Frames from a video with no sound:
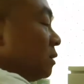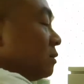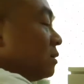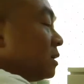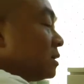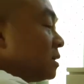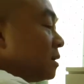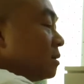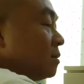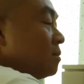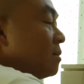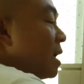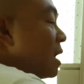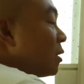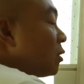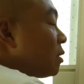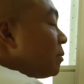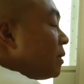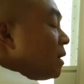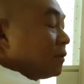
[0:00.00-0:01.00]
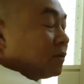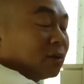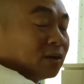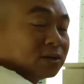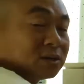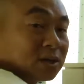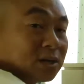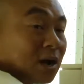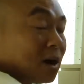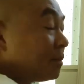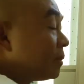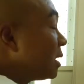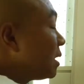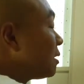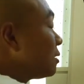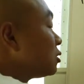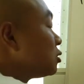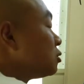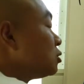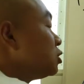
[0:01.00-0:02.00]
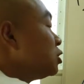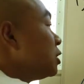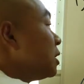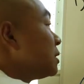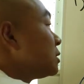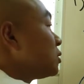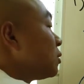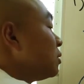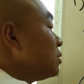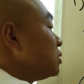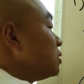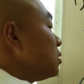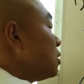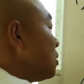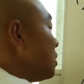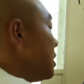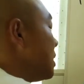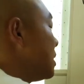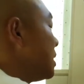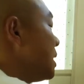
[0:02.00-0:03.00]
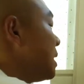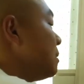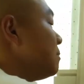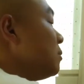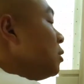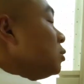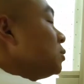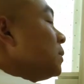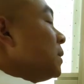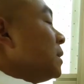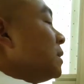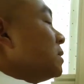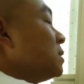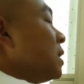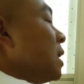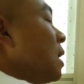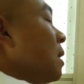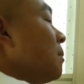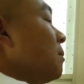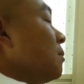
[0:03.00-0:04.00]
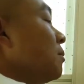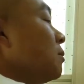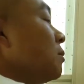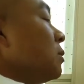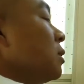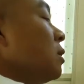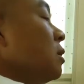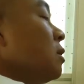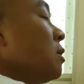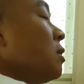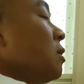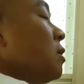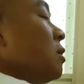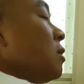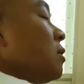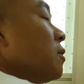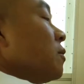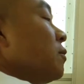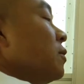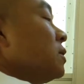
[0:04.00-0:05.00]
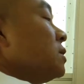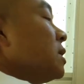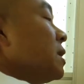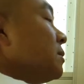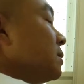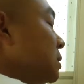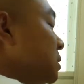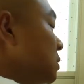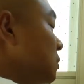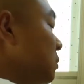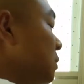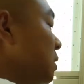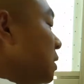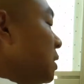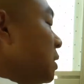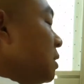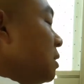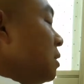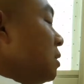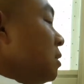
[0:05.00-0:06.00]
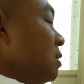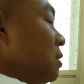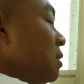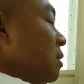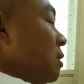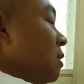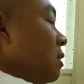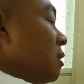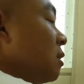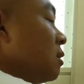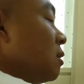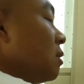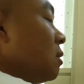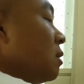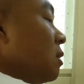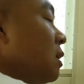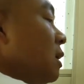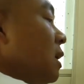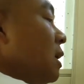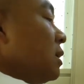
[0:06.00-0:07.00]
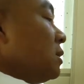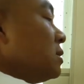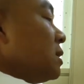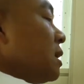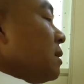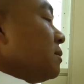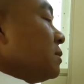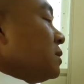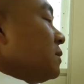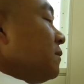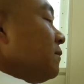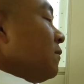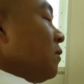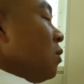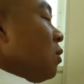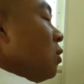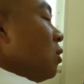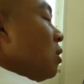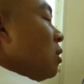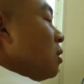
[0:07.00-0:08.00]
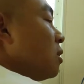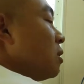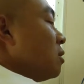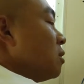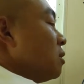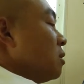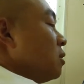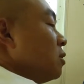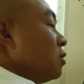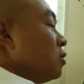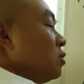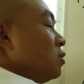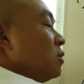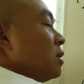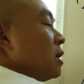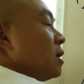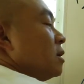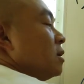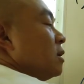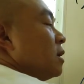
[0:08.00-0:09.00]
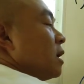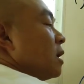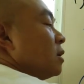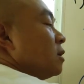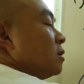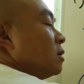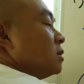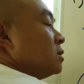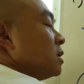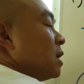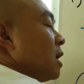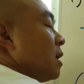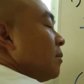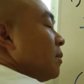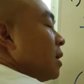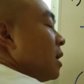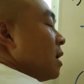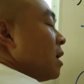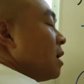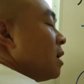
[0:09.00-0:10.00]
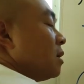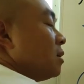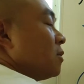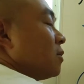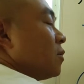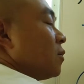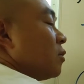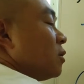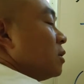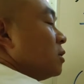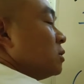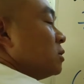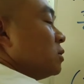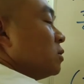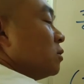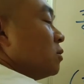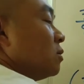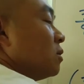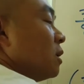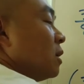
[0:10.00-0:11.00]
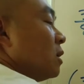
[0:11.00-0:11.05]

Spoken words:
Doesn't matter about the denominators, you're just going to go ahead and multiply the top. 3 times 3, 8 times 4, you get 9 on the top, and 32.